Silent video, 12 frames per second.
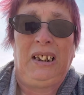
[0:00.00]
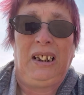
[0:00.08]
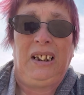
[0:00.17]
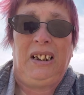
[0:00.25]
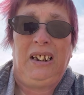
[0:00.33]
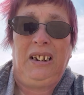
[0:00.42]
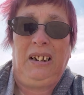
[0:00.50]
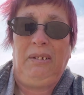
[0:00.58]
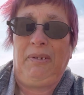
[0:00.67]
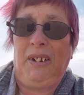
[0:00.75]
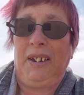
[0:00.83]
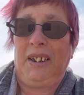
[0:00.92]
Uh, I'll
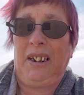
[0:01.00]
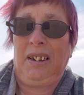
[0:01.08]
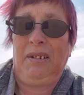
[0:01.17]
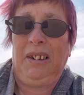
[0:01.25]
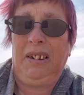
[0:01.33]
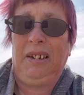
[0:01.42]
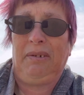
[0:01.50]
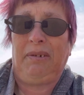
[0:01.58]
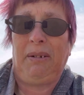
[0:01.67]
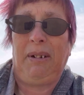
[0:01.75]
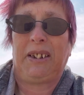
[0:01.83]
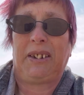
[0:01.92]
find out in
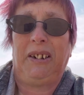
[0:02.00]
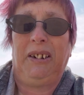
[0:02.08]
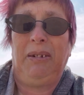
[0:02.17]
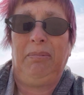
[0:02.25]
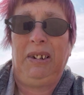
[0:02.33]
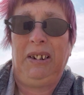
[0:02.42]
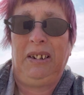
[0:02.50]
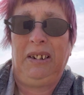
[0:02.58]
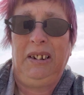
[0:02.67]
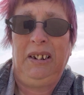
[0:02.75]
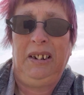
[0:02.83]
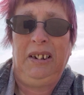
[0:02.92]
three weeks' time
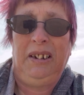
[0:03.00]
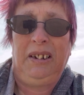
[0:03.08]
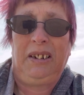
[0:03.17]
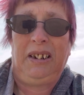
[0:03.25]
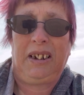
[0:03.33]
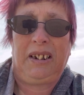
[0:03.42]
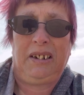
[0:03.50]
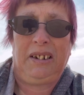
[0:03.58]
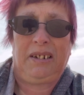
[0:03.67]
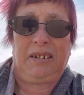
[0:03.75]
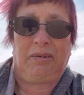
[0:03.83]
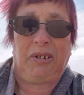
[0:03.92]
they're going
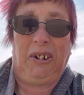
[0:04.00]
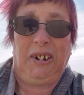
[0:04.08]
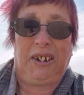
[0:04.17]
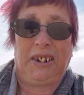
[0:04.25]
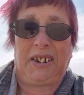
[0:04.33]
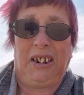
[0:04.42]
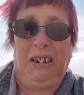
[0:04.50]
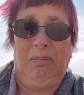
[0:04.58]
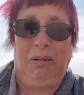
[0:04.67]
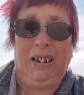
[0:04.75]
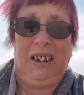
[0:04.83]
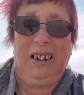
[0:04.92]
to try to
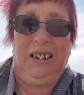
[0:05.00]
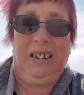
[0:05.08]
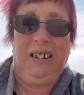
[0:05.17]
sample it